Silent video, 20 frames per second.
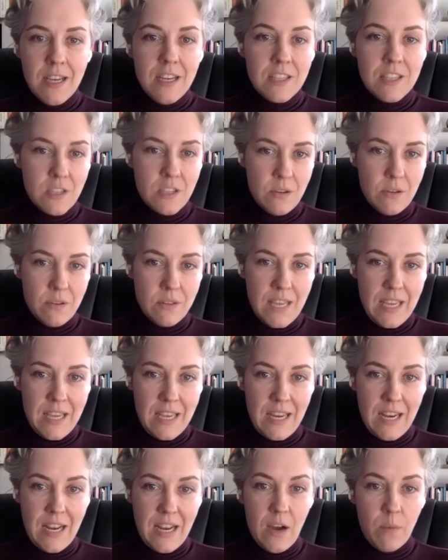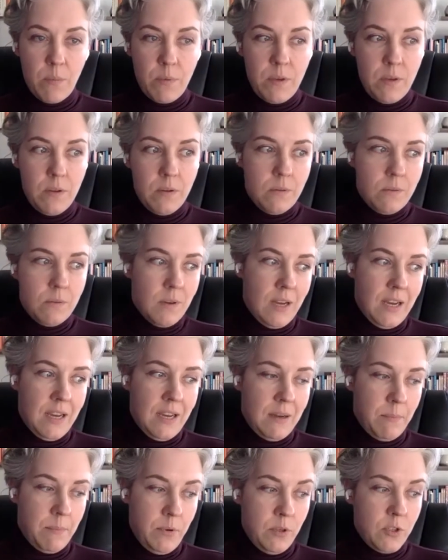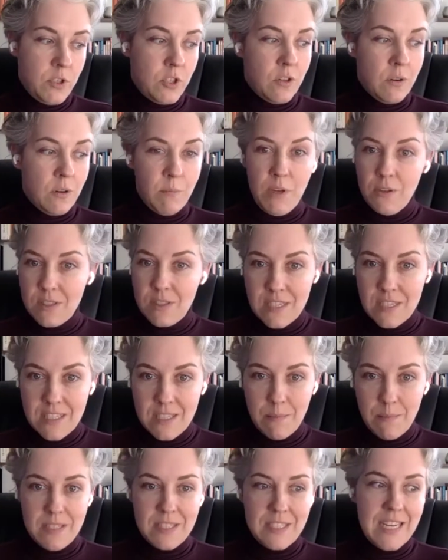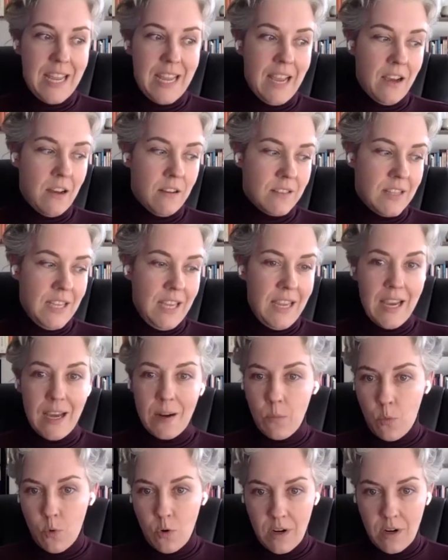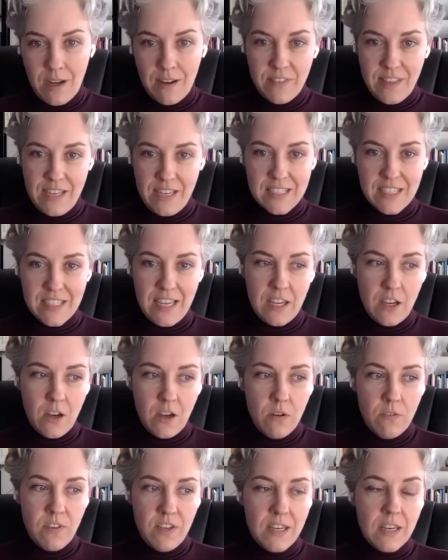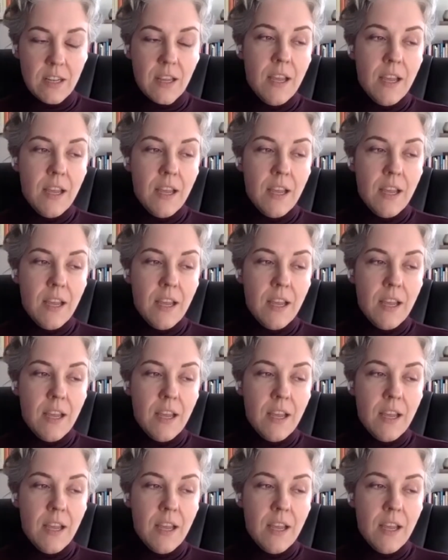so they can help you uh, boost your immune system and stay healthy and ward off things like COVID.